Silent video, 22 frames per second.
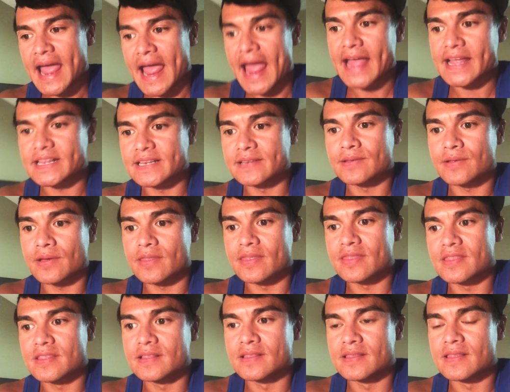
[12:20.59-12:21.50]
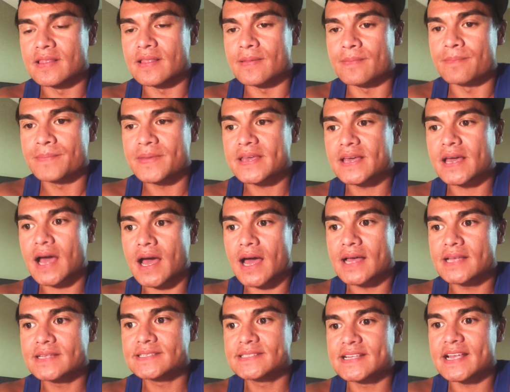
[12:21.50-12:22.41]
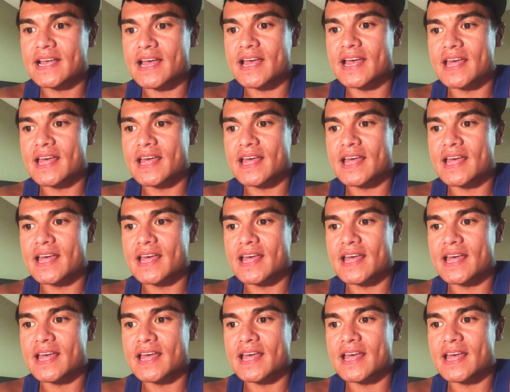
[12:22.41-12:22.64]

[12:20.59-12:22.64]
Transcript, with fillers: And because